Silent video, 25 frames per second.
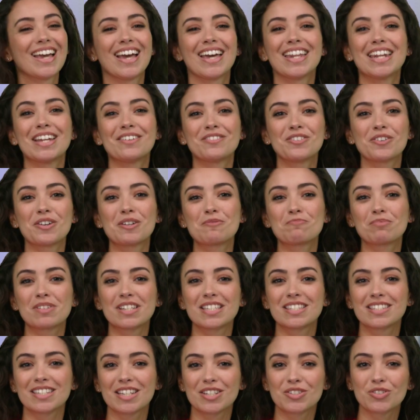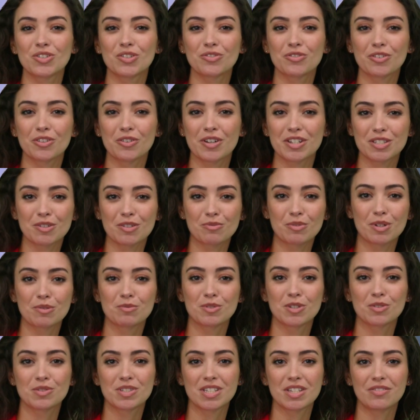And everyone, please stay tuned for the rest of
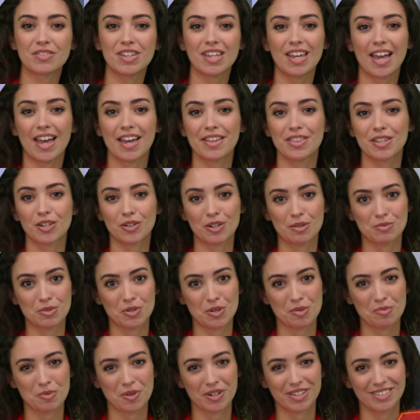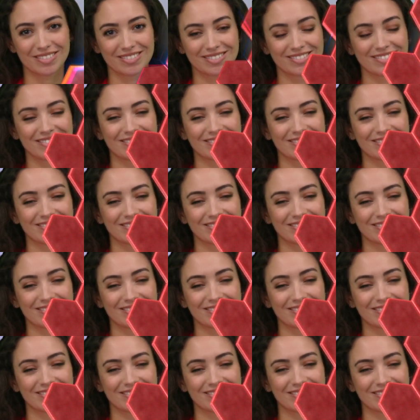Crypto TV and the Crypto Report.